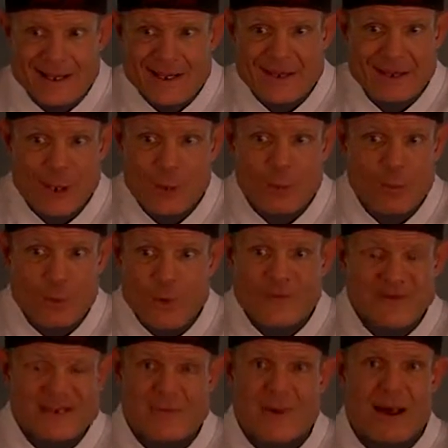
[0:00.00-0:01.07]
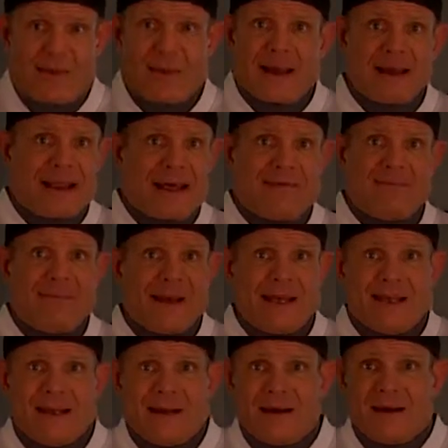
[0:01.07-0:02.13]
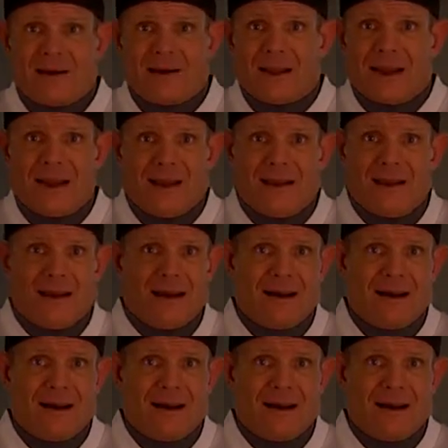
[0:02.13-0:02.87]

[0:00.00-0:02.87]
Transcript: you know, movies about my life, man, okay?